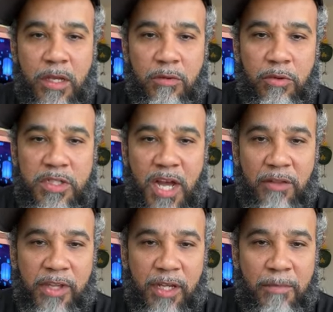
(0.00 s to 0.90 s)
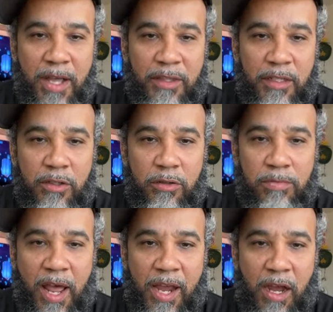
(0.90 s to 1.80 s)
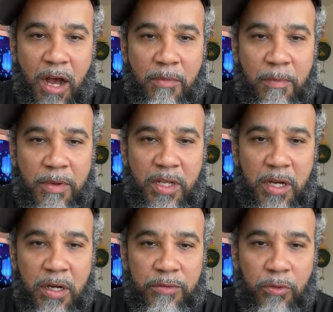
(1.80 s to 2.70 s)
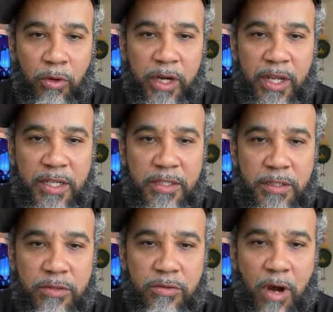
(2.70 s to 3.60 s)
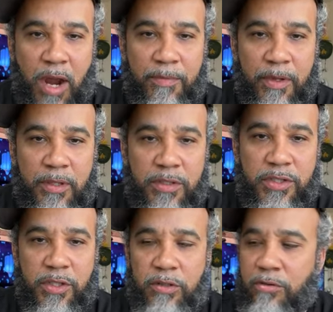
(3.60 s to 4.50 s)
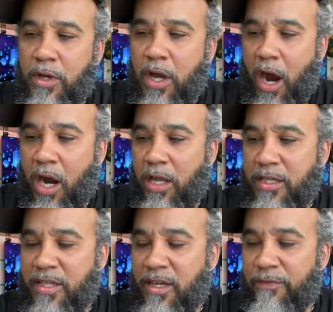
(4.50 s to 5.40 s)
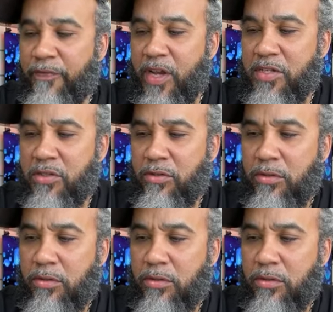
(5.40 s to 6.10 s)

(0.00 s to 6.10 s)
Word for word: What y'all think about the new Black Armor Manir 3s dropping soon? All right, is it official?